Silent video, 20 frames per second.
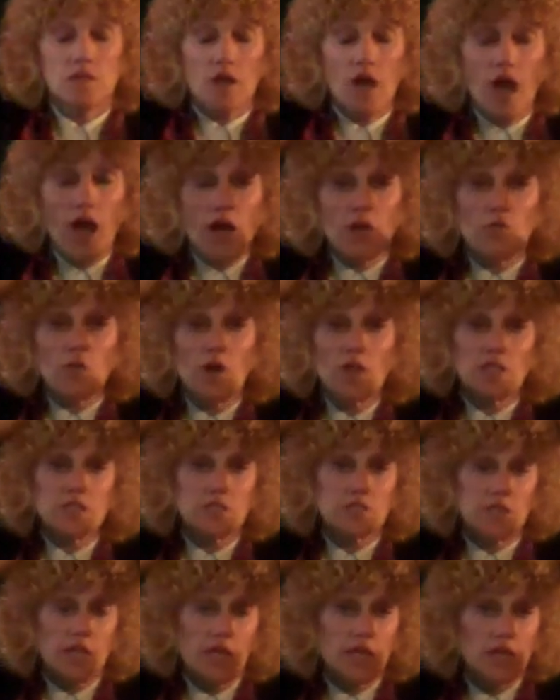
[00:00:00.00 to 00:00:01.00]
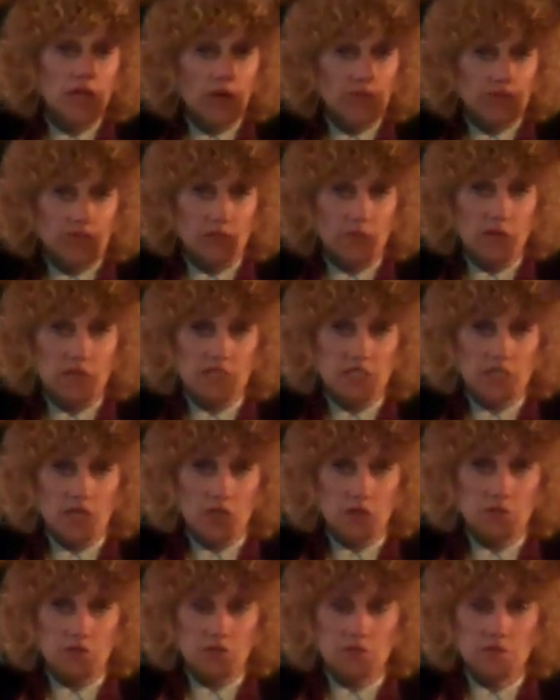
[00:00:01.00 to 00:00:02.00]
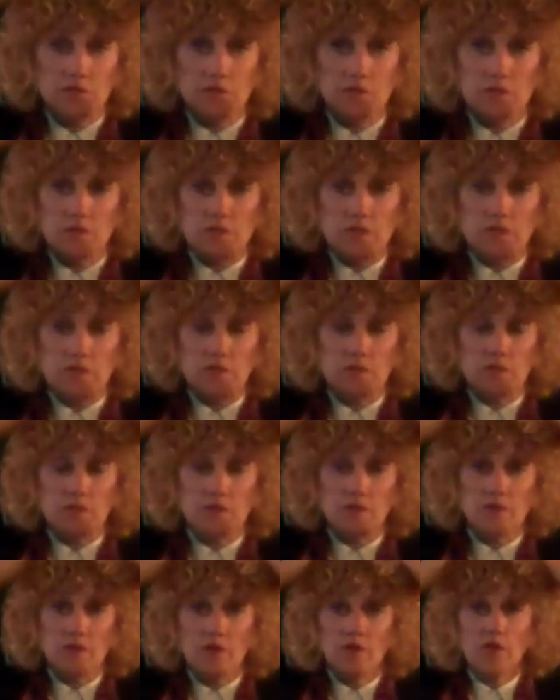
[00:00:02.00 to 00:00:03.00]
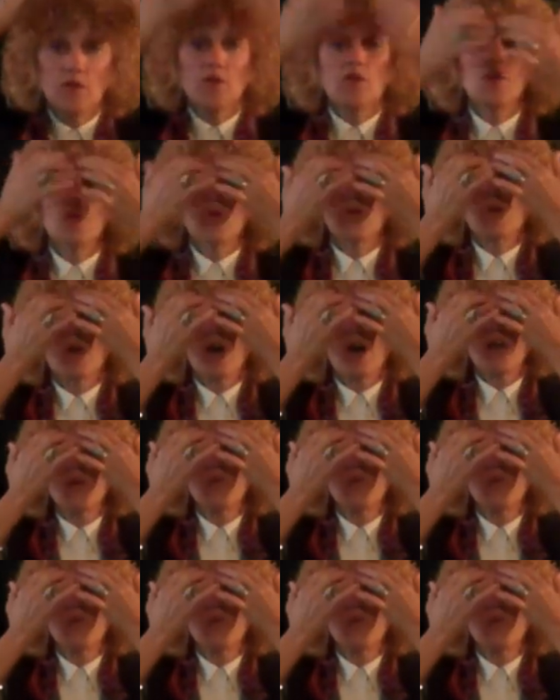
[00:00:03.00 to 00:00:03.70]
I want to stand up for myself. Or I